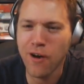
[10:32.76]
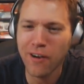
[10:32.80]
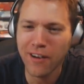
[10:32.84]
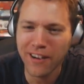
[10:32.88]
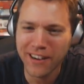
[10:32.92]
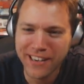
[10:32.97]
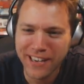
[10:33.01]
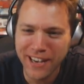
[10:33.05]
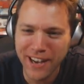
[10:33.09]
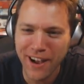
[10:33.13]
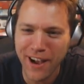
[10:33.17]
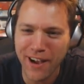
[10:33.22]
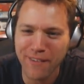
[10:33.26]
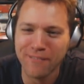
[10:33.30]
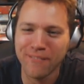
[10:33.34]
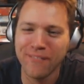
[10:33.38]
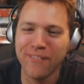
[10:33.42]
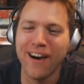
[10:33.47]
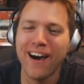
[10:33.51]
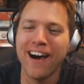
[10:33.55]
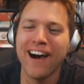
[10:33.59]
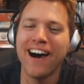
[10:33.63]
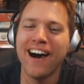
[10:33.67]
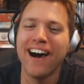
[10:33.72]
Come
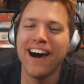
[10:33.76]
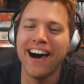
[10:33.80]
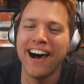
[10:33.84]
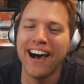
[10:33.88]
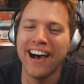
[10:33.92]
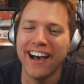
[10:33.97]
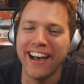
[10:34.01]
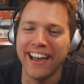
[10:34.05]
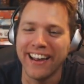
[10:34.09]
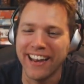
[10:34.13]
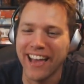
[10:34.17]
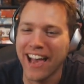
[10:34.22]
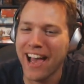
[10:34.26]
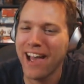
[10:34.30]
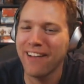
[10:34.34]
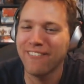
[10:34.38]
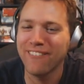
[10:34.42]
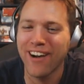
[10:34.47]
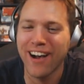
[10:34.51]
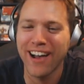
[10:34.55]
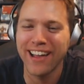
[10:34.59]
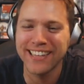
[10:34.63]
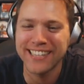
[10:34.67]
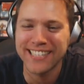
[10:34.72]
on! I'm
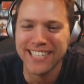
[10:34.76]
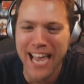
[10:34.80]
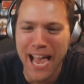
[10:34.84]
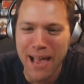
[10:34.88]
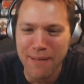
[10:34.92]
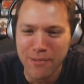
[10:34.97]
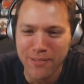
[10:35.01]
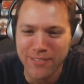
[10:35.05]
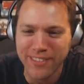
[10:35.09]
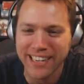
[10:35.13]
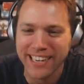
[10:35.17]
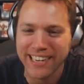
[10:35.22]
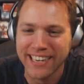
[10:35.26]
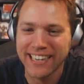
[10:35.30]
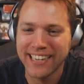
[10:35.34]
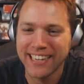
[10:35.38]
on top of it!